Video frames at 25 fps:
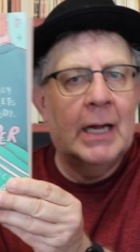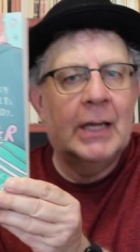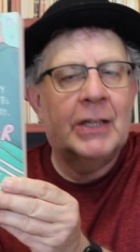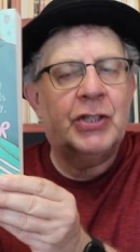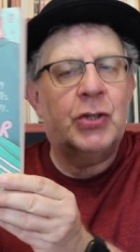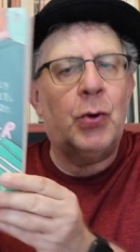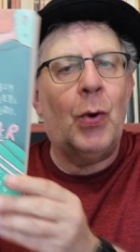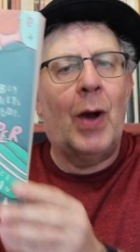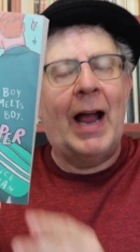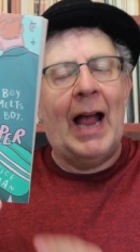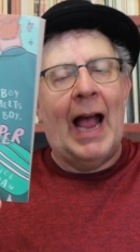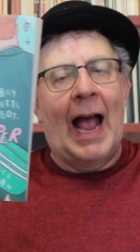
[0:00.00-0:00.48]

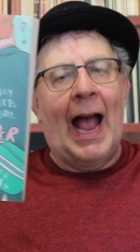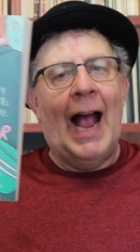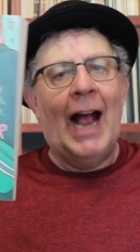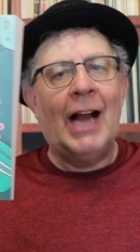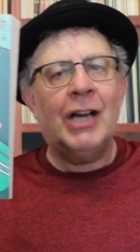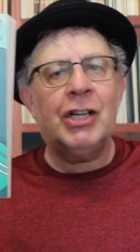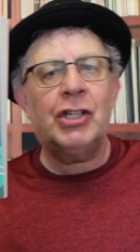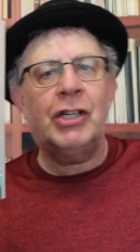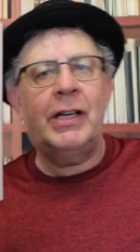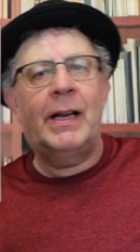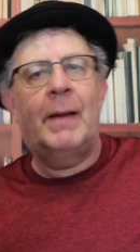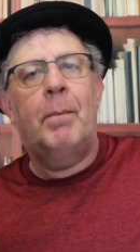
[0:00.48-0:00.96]
So I
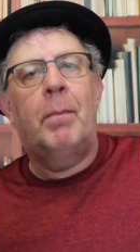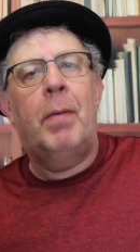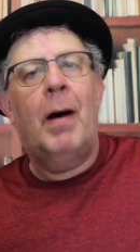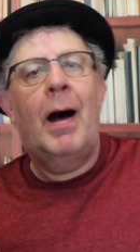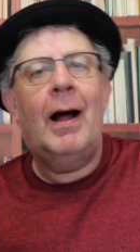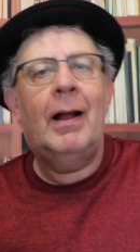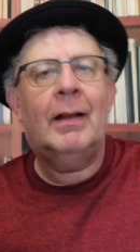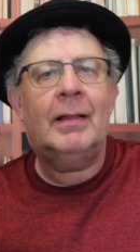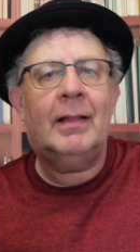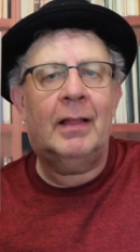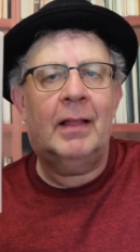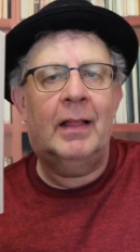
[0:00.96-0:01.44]
actually
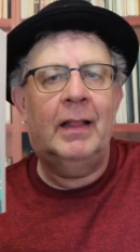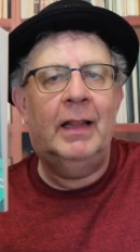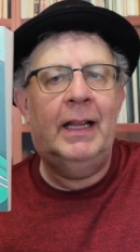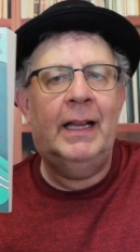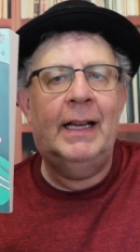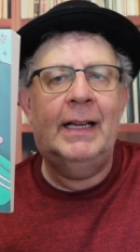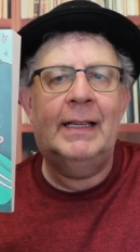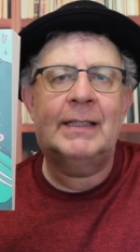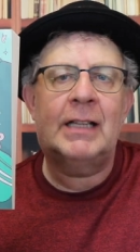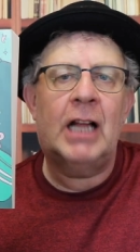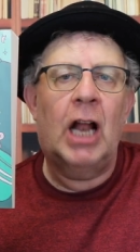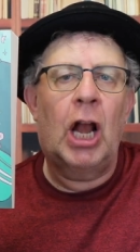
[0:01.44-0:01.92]
bought
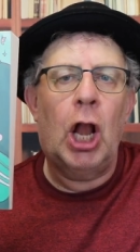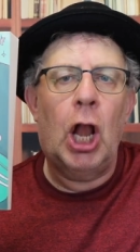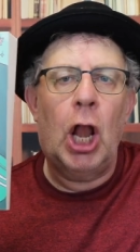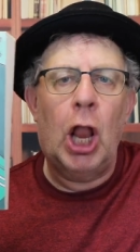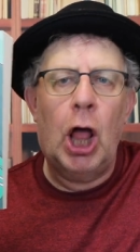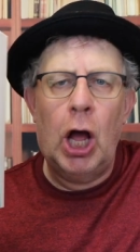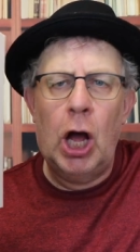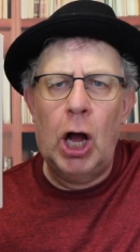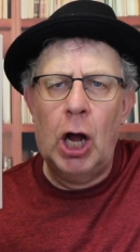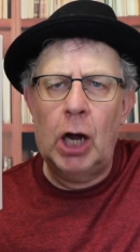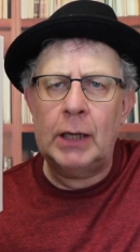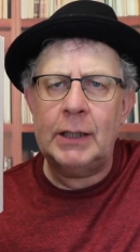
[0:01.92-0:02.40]
these a
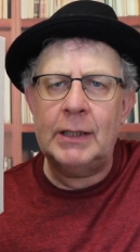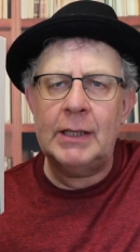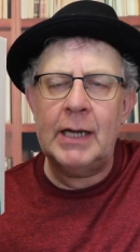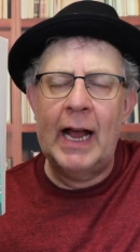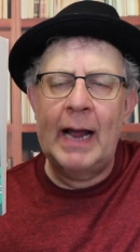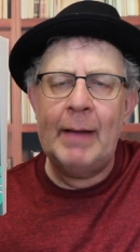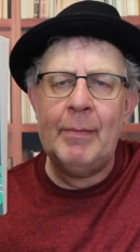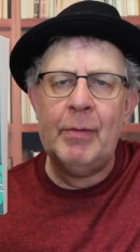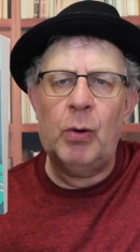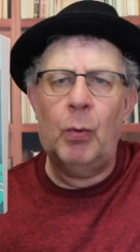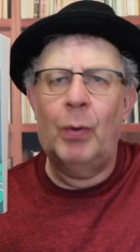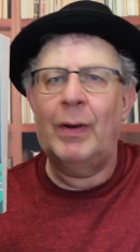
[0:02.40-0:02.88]
long
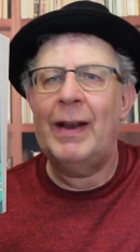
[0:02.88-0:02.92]
time ago.